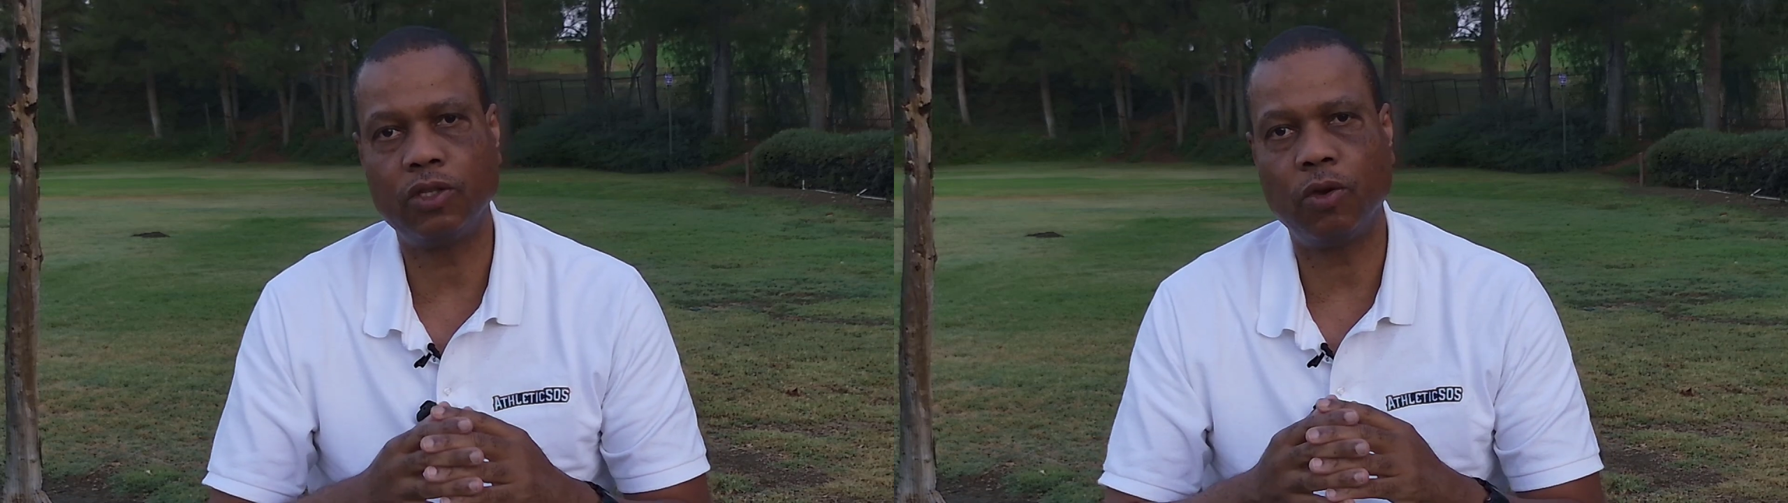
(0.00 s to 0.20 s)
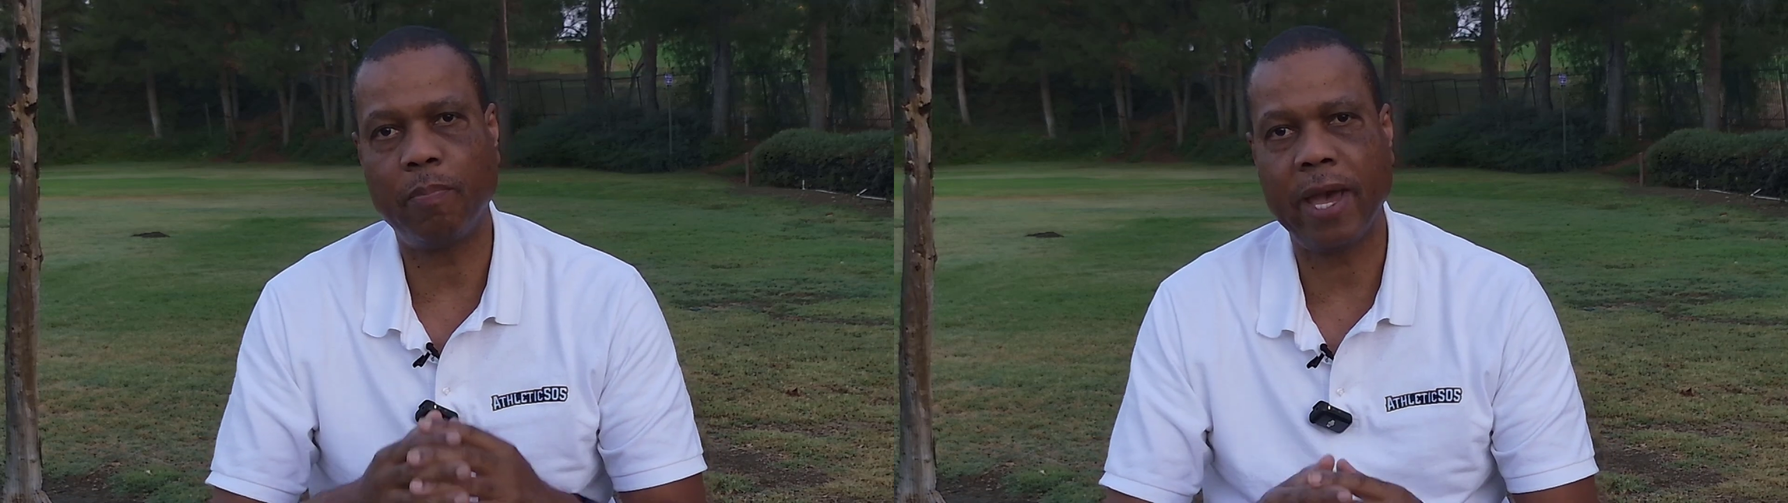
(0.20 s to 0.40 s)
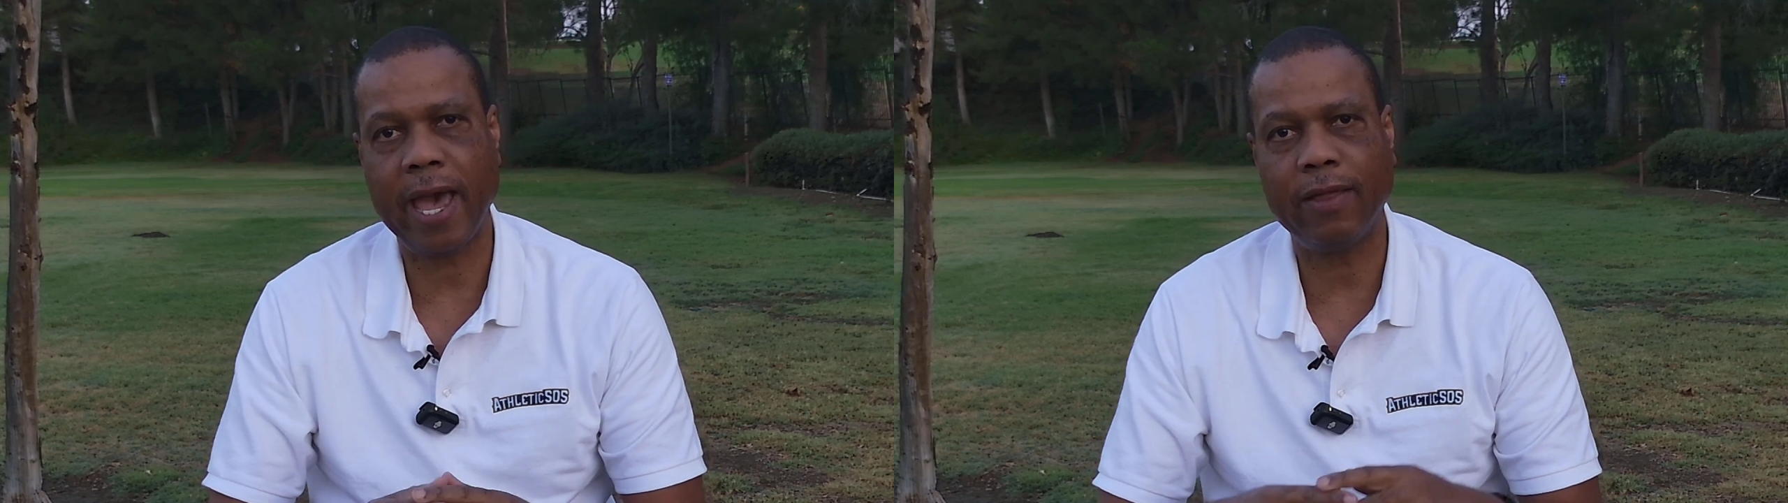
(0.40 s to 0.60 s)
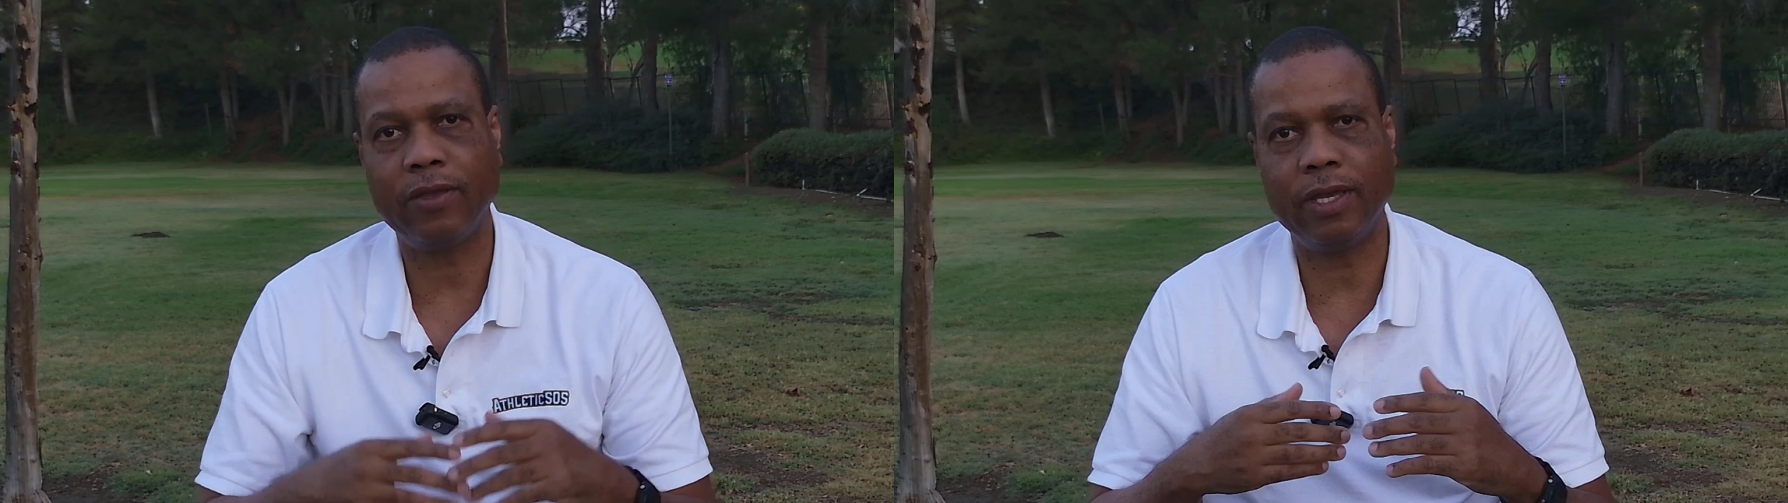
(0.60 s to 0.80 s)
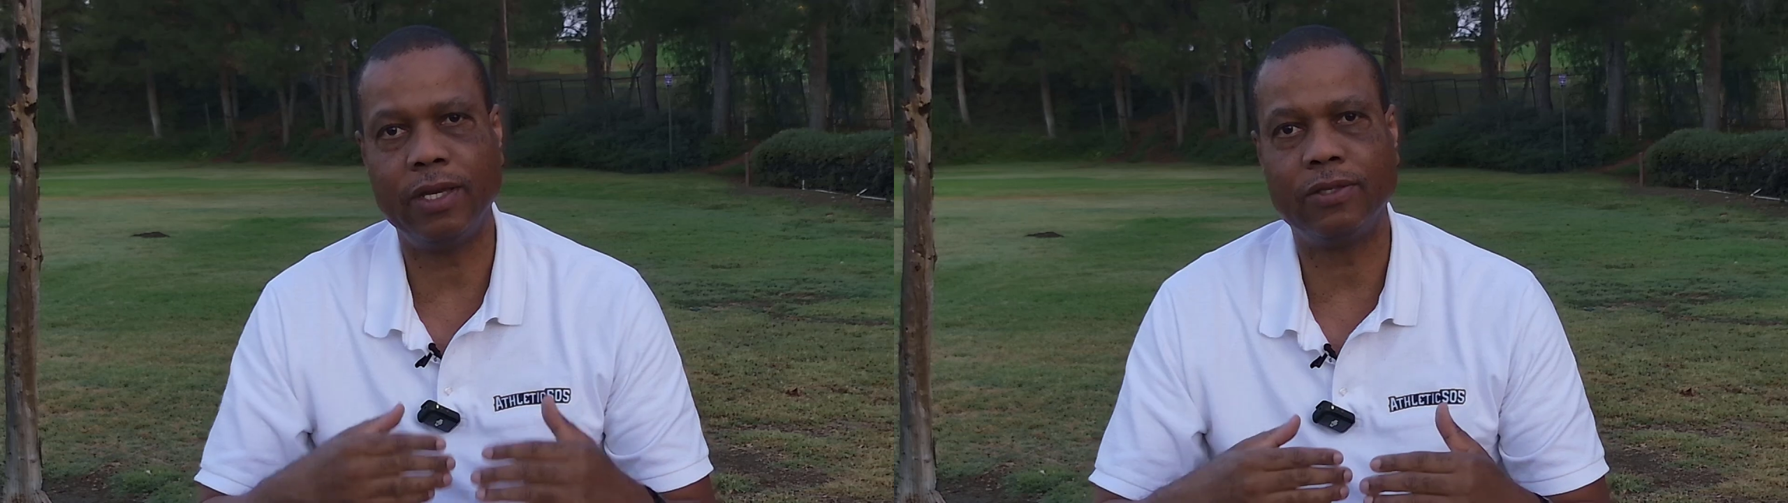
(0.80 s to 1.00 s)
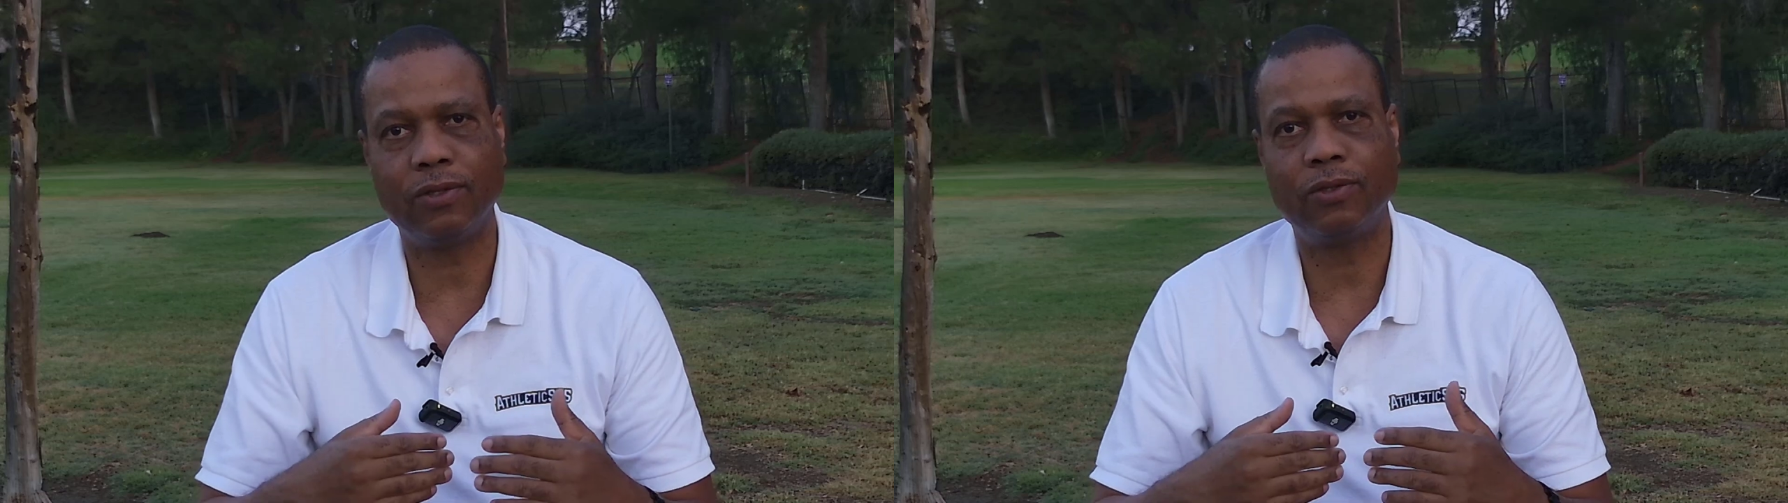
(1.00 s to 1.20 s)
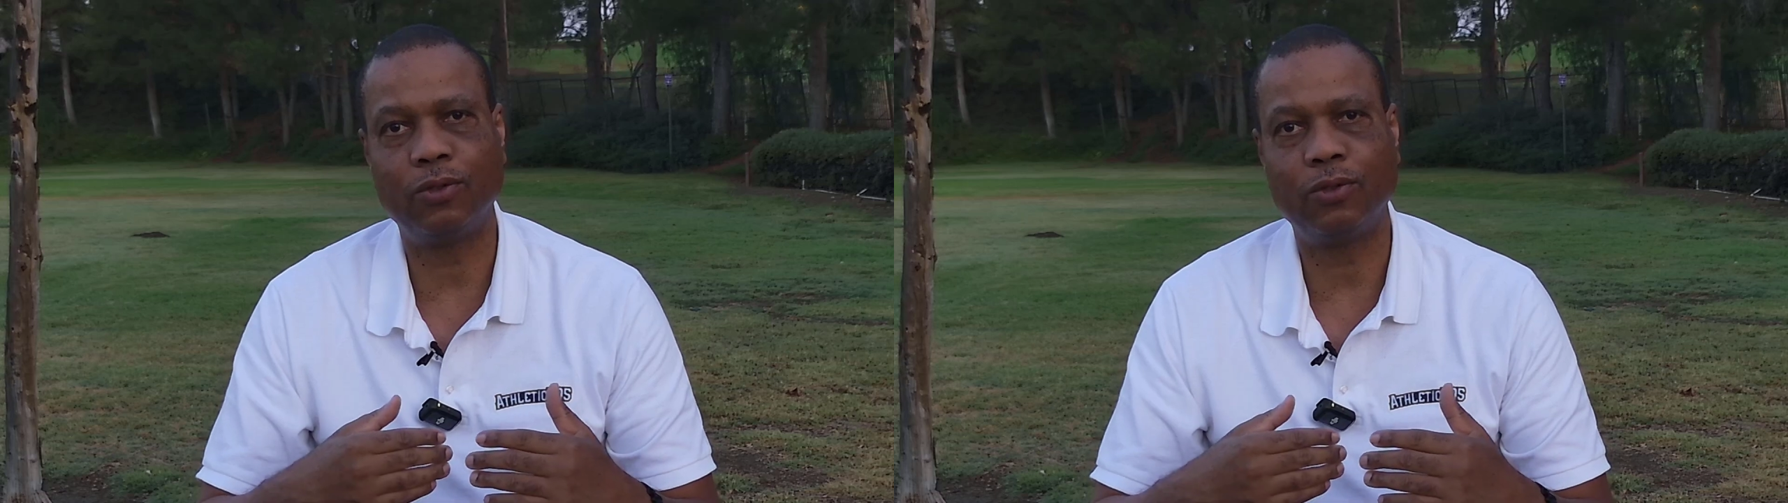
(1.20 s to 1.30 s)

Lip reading: your path is